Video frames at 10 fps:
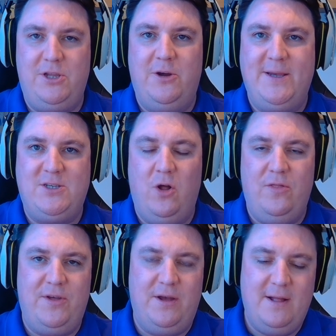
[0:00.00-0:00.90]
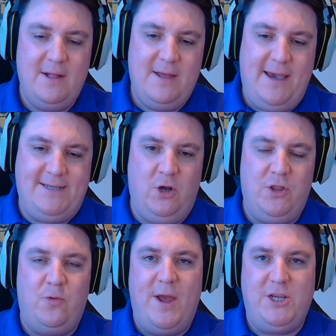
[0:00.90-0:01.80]
You know, he's got the
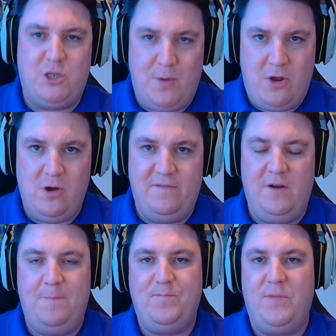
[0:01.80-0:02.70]
range three cover